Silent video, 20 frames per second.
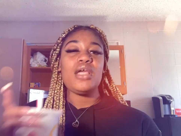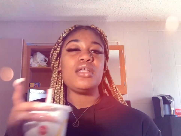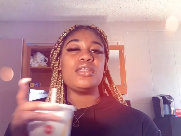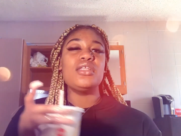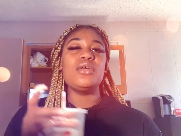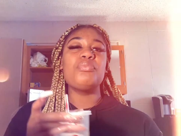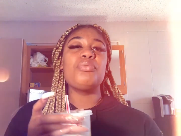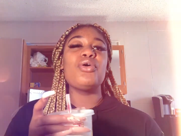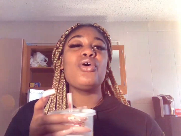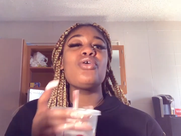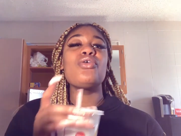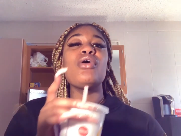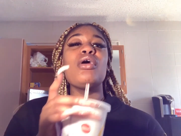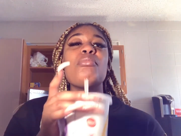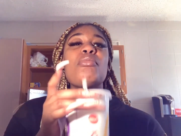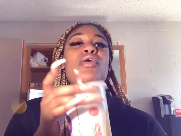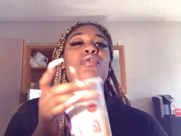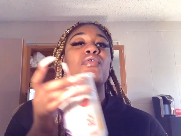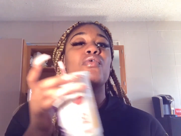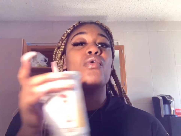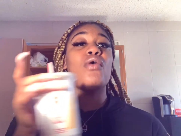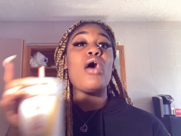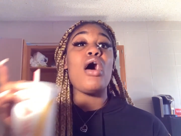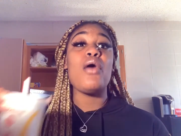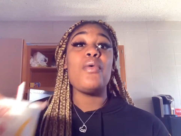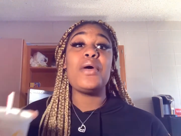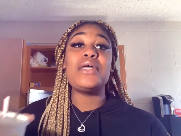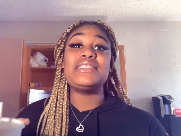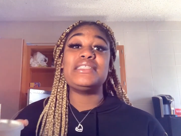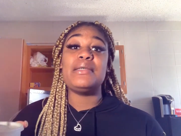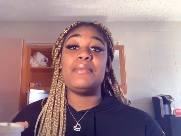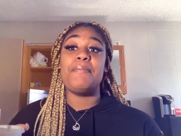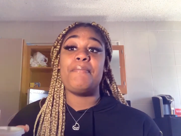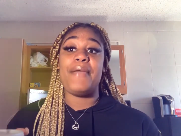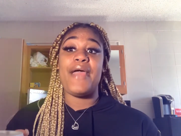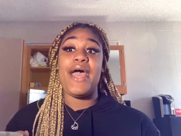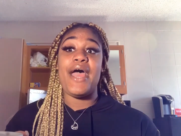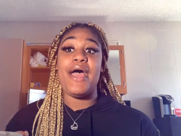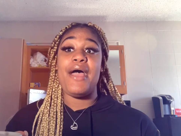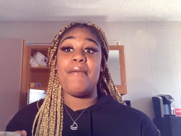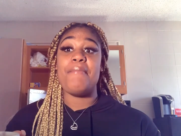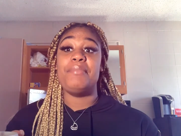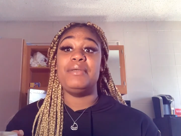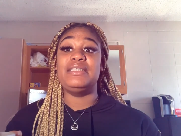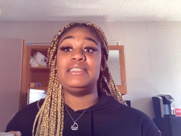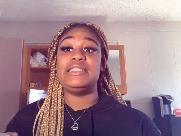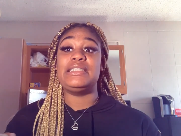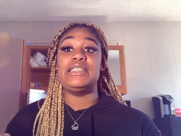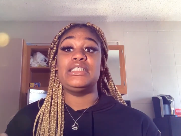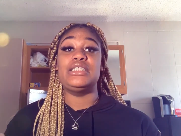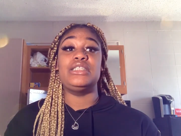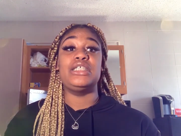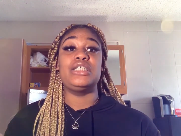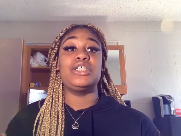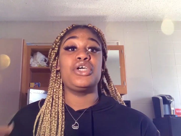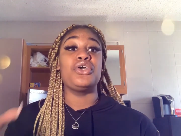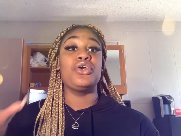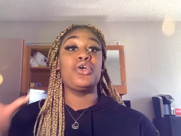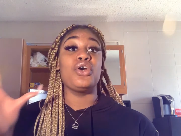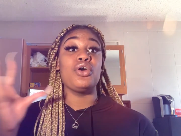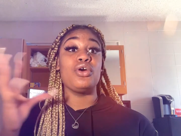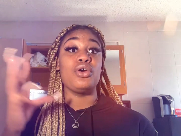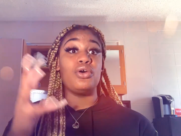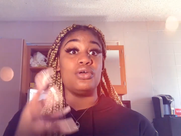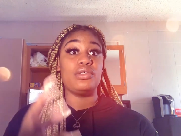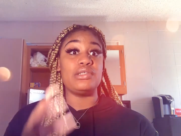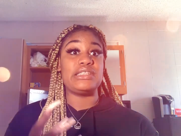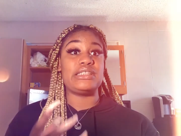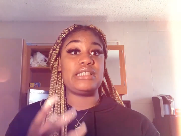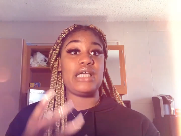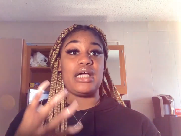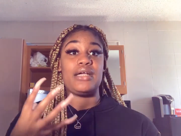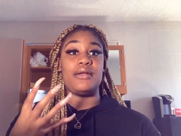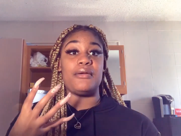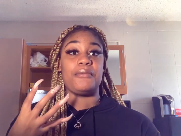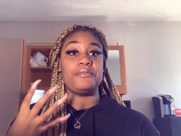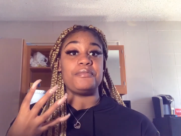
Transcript: the program overall wasn't bad, but the girls, like,